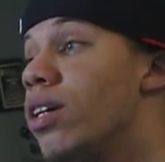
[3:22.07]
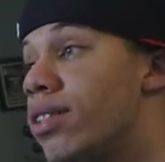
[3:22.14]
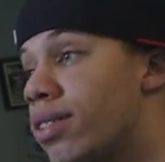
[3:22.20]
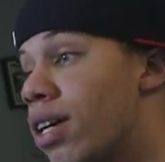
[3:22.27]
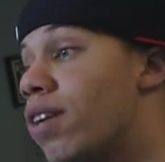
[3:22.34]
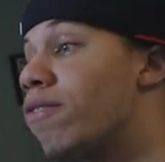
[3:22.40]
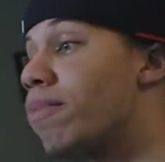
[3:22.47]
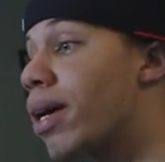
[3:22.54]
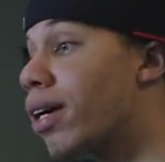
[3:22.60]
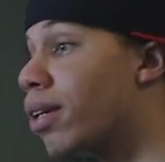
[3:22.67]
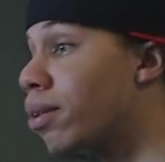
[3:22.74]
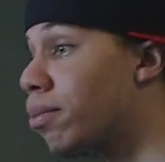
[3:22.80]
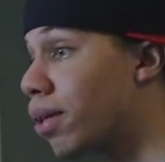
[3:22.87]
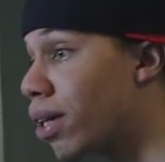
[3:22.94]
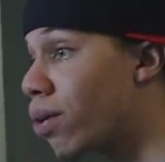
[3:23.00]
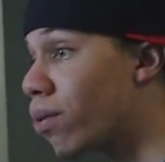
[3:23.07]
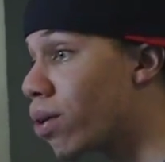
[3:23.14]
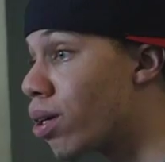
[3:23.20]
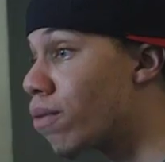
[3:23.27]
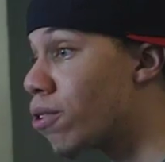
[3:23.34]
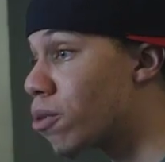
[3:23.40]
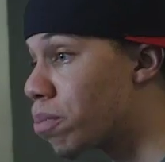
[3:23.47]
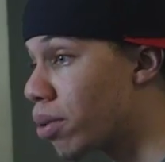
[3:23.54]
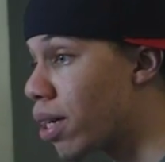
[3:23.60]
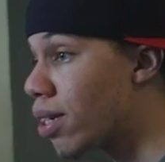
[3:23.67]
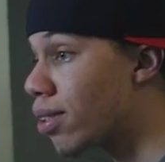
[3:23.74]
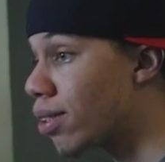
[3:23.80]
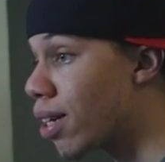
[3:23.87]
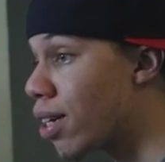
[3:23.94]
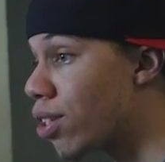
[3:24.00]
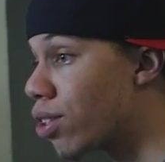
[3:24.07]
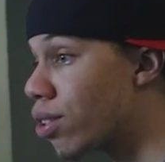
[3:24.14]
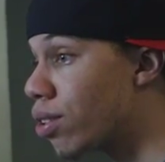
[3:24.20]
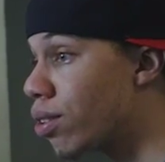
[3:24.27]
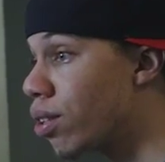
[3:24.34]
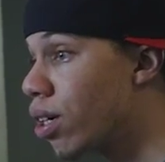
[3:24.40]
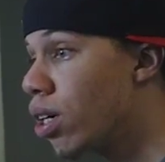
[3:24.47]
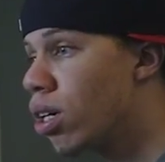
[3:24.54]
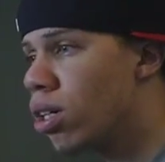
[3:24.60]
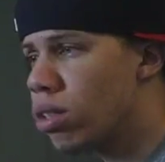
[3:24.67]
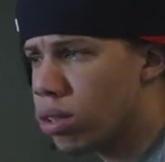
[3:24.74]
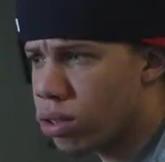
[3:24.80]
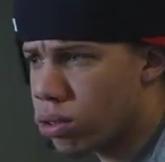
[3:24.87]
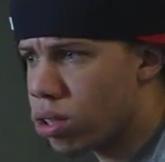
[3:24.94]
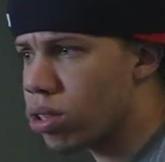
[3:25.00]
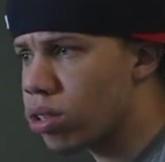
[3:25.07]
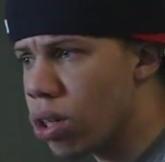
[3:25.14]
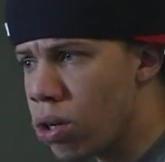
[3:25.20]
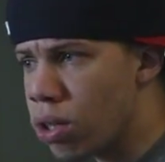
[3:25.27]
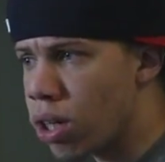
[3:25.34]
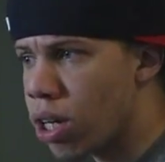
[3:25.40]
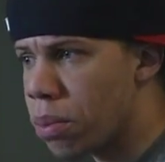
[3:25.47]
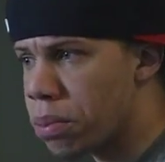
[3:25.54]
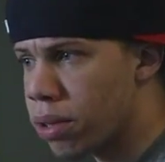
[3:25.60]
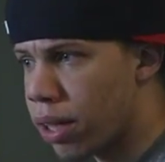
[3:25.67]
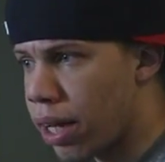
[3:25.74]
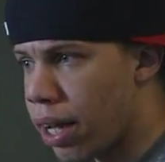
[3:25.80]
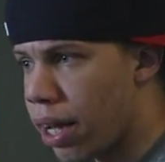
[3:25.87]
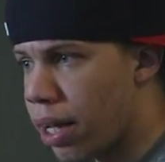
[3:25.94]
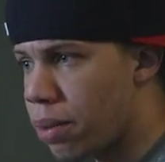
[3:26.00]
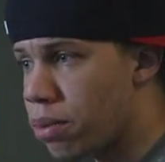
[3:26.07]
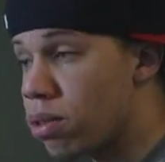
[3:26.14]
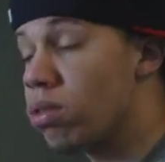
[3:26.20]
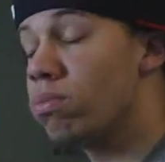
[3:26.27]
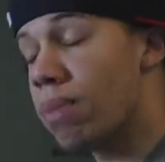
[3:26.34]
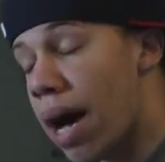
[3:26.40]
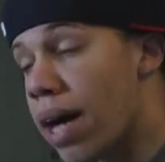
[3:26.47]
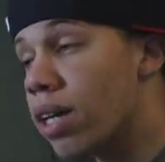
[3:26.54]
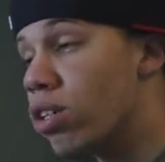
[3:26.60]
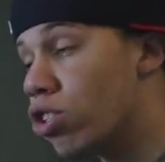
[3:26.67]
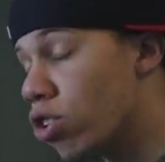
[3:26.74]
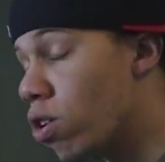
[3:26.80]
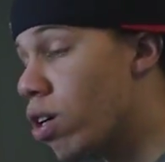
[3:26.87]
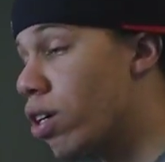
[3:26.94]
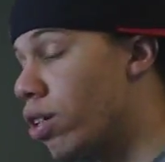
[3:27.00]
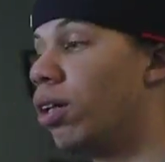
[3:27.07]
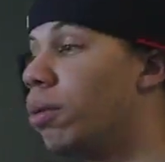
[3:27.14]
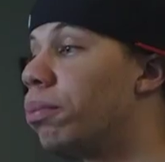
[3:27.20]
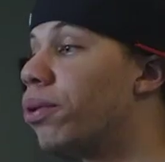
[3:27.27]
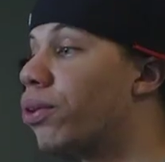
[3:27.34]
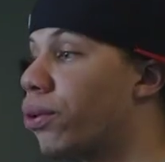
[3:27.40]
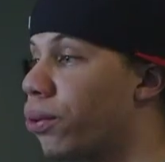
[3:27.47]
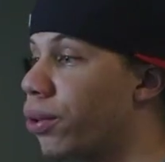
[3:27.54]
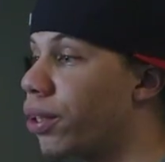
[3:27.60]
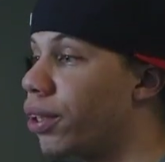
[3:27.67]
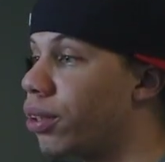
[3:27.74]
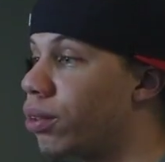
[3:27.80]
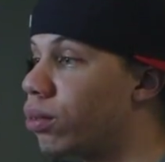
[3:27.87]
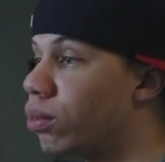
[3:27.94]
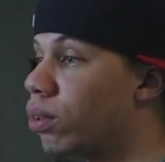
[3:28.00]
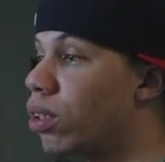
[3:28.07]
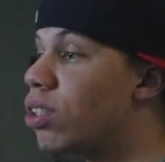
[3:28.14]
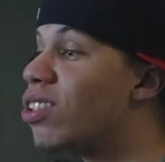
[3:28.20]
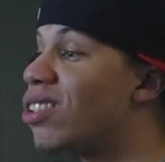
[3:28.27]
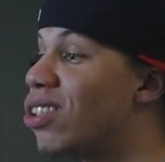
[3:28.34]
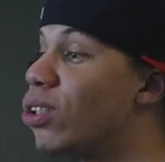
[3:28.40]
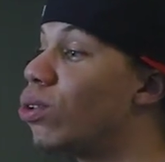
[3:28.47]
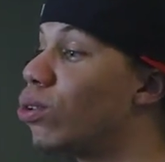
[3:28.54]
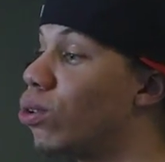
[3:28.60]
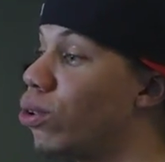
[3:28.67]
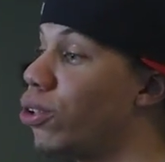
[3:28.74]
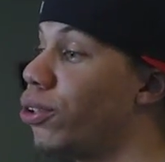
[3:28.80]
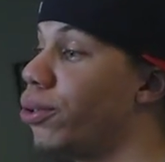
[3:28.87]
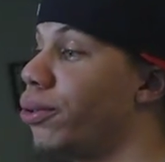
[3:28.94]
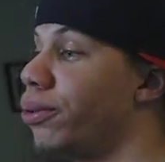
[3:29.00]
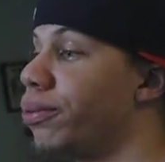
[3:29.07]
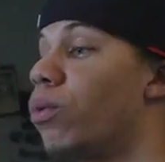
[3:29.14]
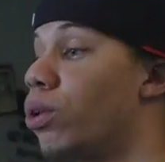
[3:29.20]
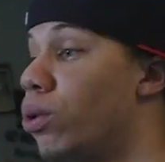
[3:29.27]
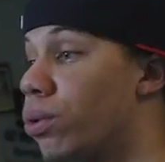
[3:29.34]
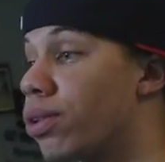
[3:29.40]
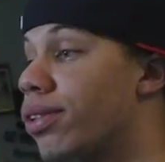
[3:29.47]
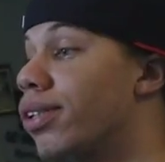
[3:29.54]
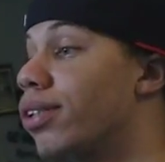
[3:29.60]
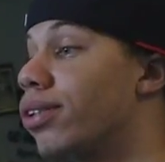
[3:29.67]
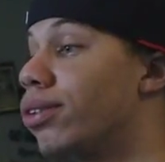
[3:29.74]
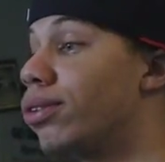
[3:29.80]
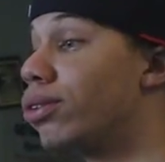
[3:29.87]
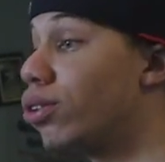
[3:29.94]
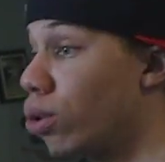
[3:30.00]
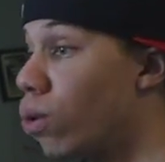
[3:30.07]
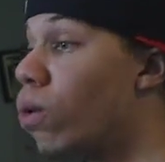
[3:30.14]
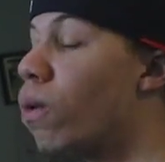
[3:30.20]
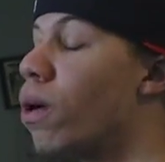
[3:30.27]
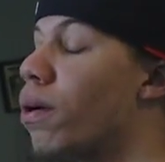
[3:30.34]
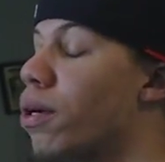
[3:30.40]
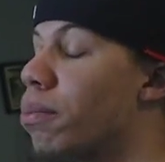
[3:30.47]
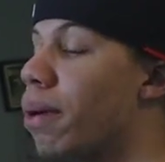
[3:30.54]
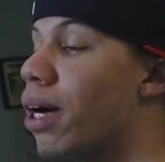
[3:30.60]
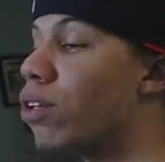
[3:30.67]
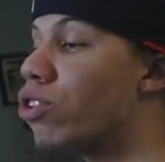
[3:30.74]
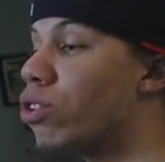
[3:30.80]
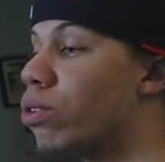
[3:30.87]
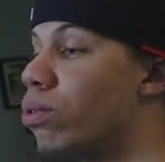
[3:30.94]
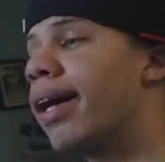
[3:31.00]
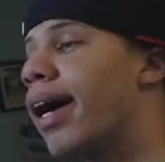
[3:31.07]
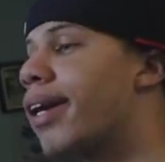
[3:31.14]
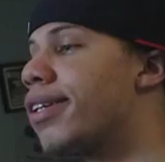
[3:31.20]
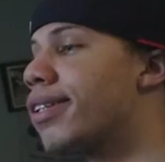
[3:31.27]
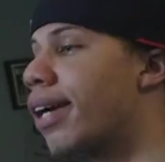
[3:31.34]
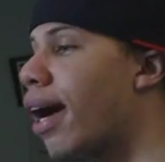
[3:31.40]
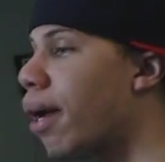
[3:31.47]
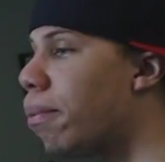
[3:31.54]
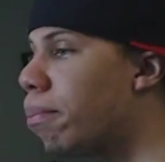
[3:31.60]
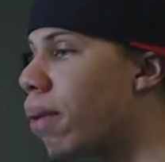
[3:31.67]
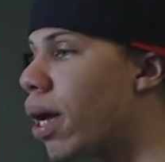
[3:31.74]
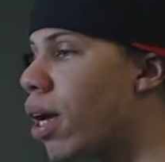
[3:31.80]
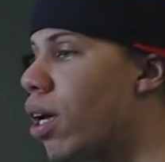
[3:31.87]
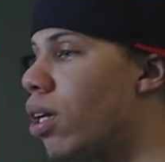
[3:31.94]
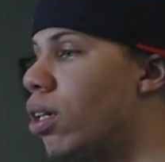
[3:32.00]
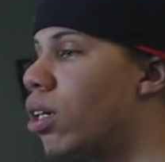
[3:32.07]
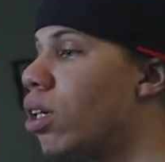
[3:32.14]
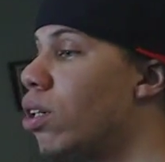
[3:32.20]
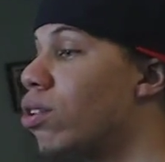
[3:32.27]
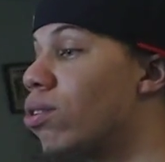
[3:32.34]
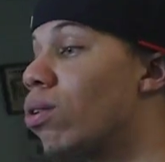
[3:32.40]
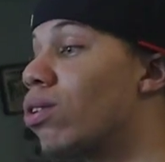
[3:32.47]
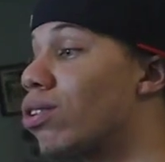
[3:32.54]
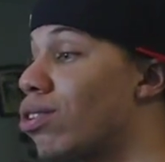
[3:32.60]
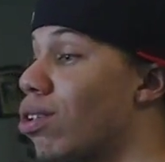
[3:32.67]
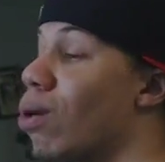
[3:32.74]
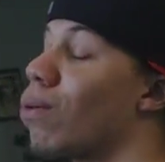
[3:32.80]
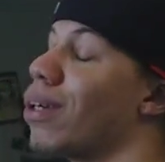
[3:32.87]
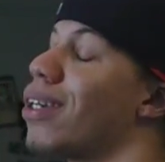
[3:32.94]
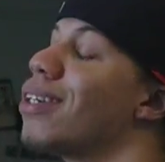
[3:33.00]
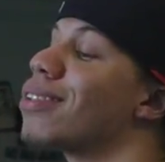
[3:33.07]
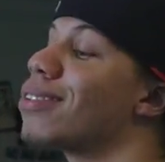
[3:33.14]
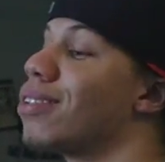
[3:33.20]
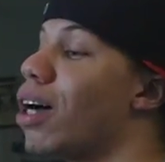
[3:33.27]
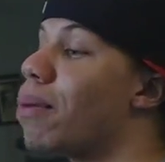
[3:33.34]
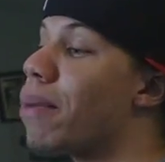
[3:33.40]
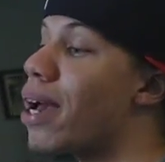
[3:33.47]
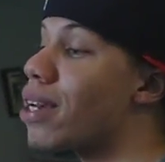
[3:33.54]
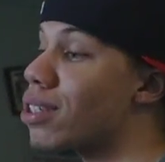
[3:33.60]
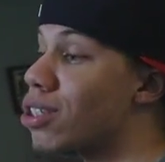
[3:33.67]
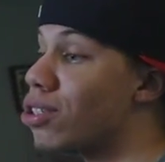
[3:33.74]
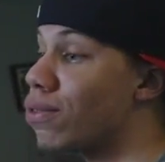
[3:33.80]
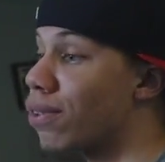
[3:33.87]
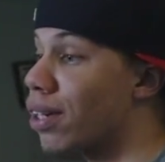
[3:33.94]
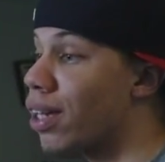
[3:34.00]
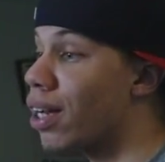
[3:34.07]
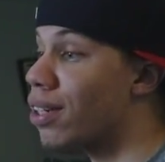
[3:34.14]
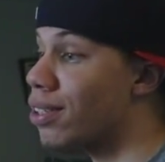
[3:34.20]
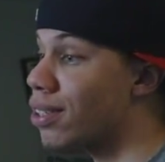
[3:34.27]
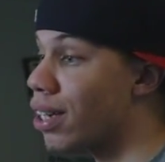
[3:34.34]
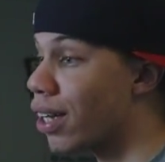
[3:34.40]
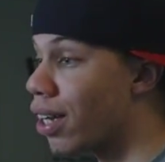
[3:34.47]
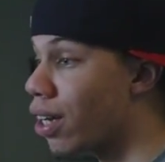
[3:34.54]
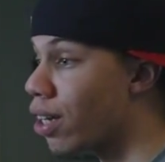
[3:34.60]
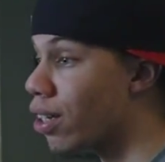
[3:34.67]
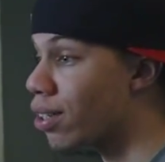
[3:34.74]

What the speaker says: Instead of making him get rid of his PlayStation, just learn a couple of games. You might enjoy it. Number three, still do you. When you were single, you were worried about you. Now that you got a man, you're so concerned with his dumb ass that you forgot to take care of